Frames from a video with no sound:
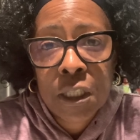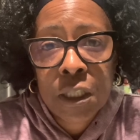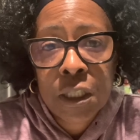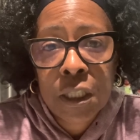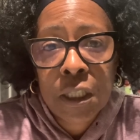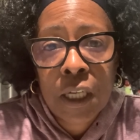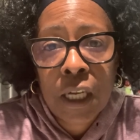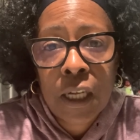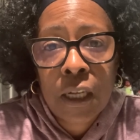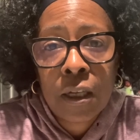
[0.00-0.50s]

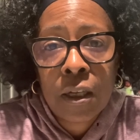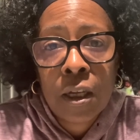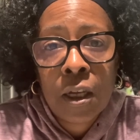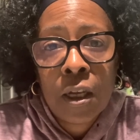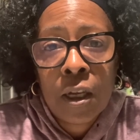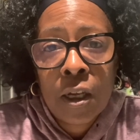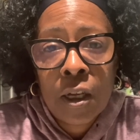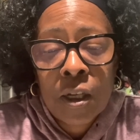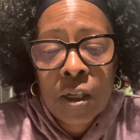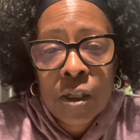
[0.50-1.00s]
today.
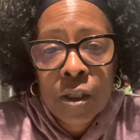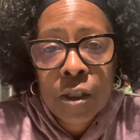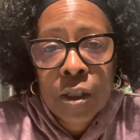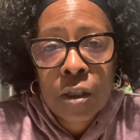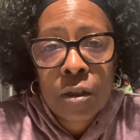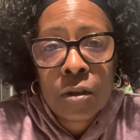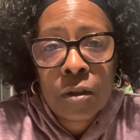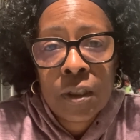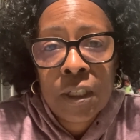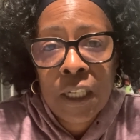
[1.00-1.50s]

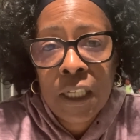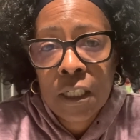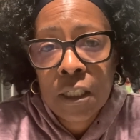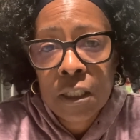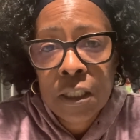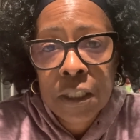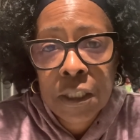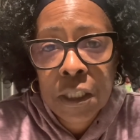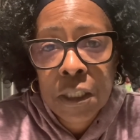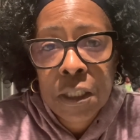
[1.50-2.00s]
So
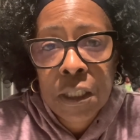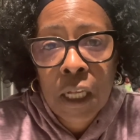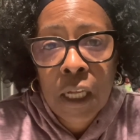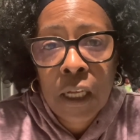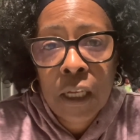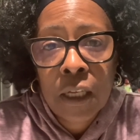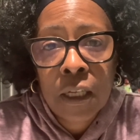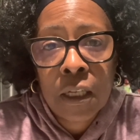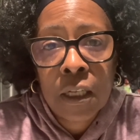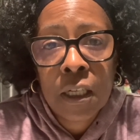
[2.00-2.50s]
needless to
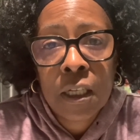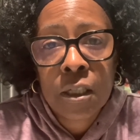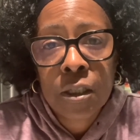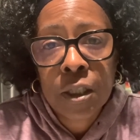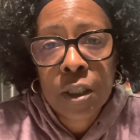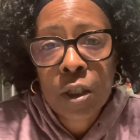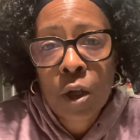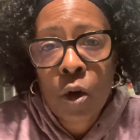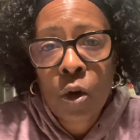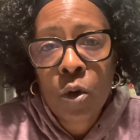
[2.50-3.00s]
say,
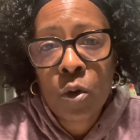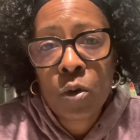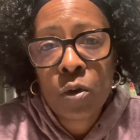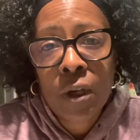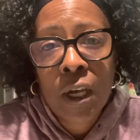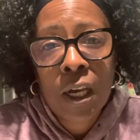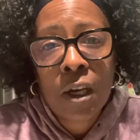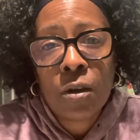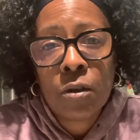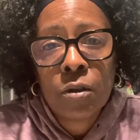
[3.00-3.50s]
it's cold
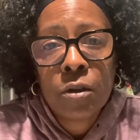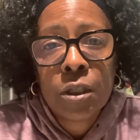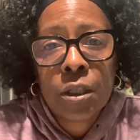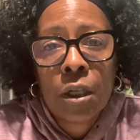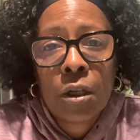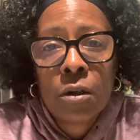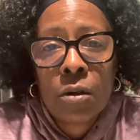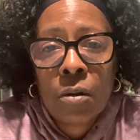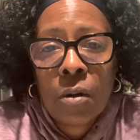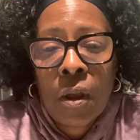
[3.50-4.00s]
out.
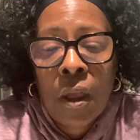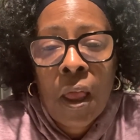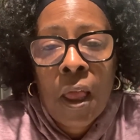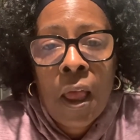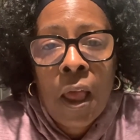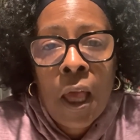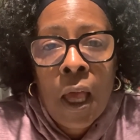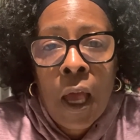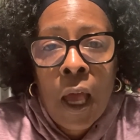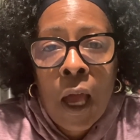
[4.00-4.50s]
So
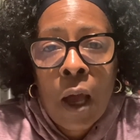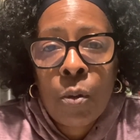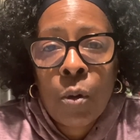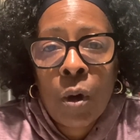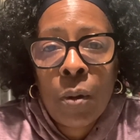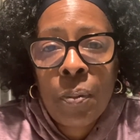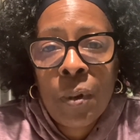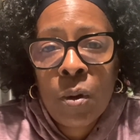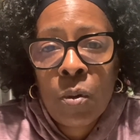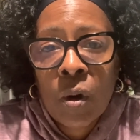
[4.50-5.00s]
I
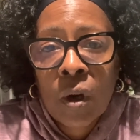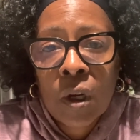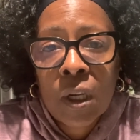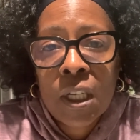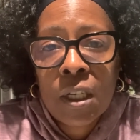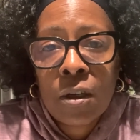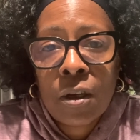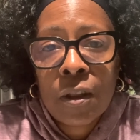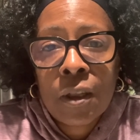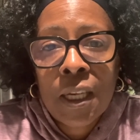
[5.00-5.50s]
won't be
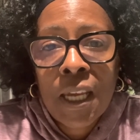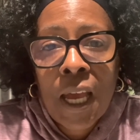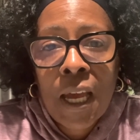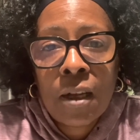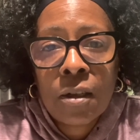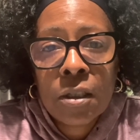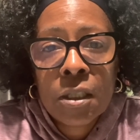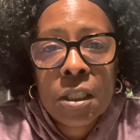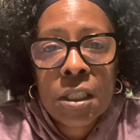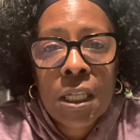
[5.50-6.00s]
working on the
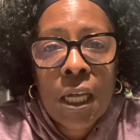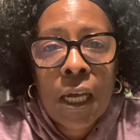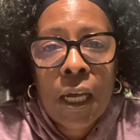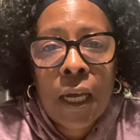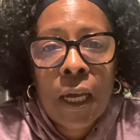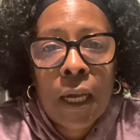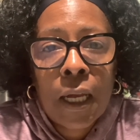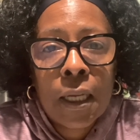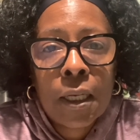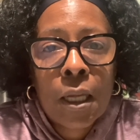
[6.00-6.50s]

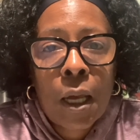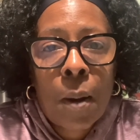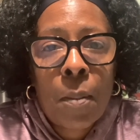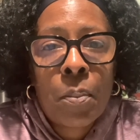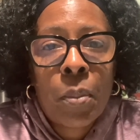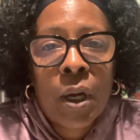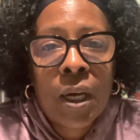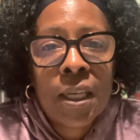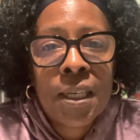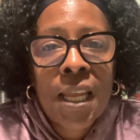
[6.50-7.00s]
outside,
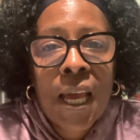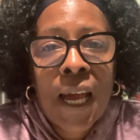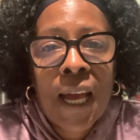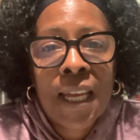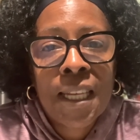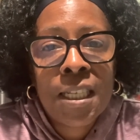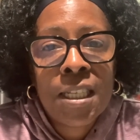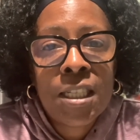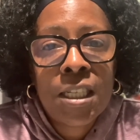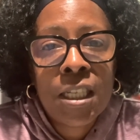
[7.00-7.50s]
but
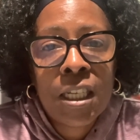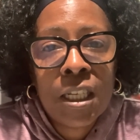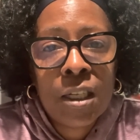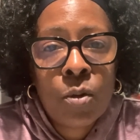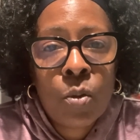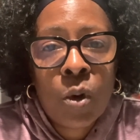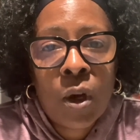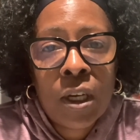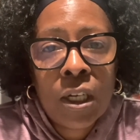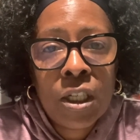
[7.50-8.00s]
I
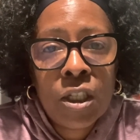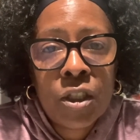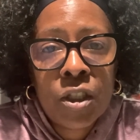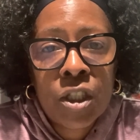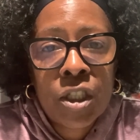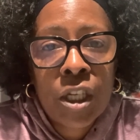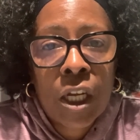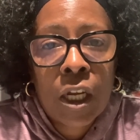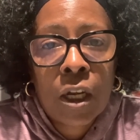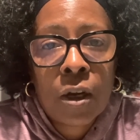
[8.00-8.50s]
did want to
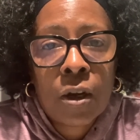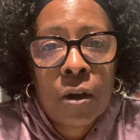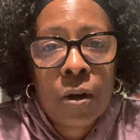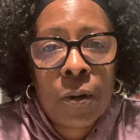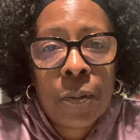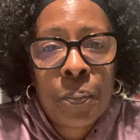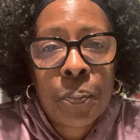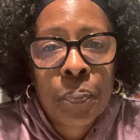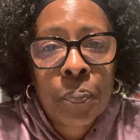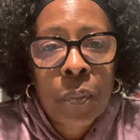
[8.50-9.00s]

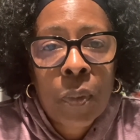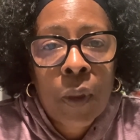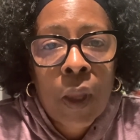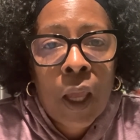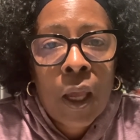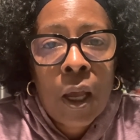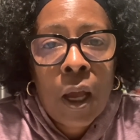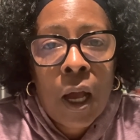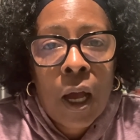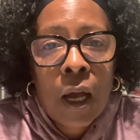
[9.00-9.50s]
share
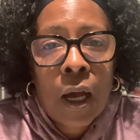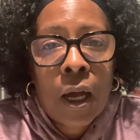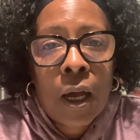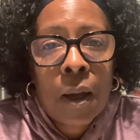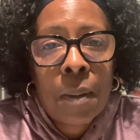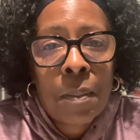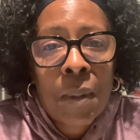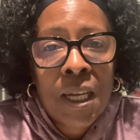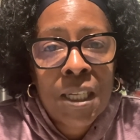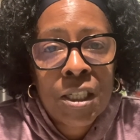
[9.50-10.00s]

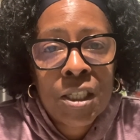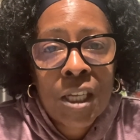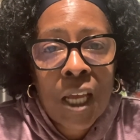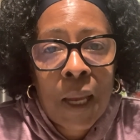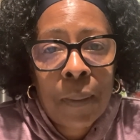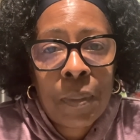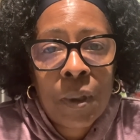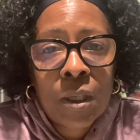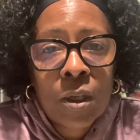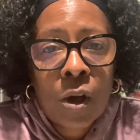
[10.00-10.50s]
my
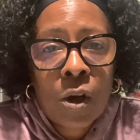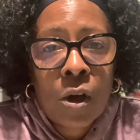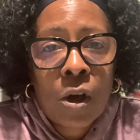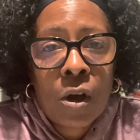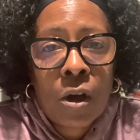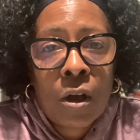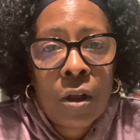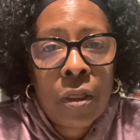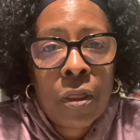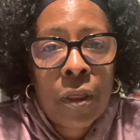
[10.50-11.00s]
shopping
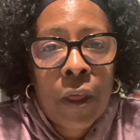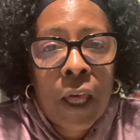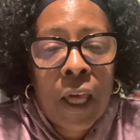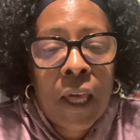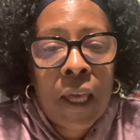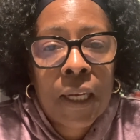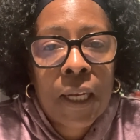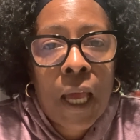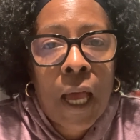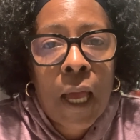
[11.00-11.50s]
haul
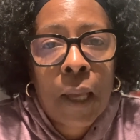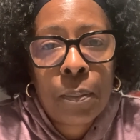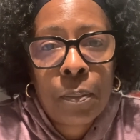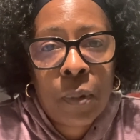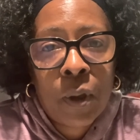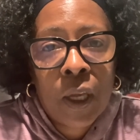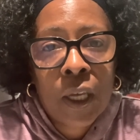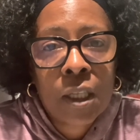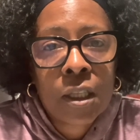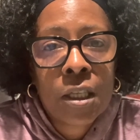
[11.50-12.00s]
that I
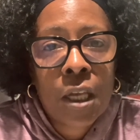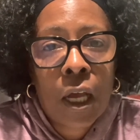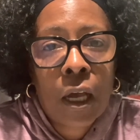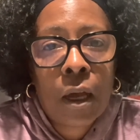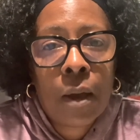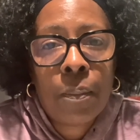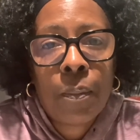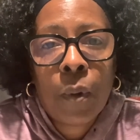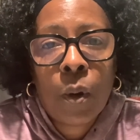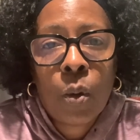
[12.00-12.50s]
picked
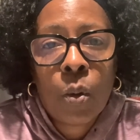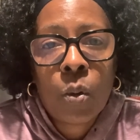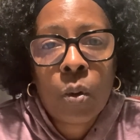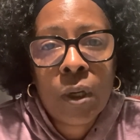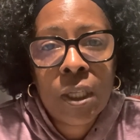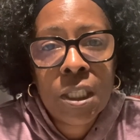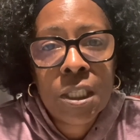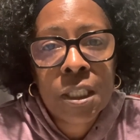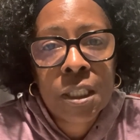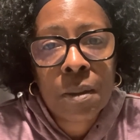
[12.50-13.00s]
up
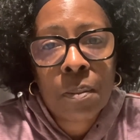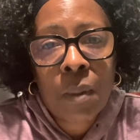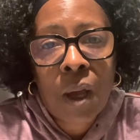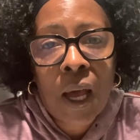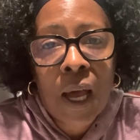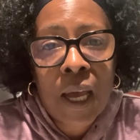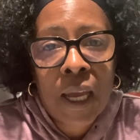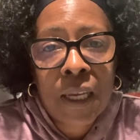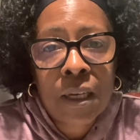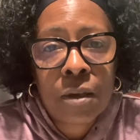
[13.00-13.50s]
with some
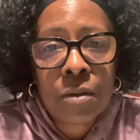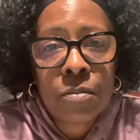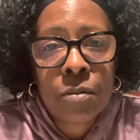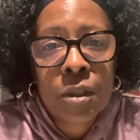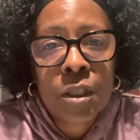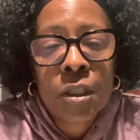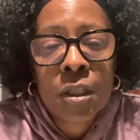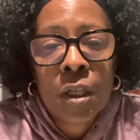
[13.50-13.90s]
items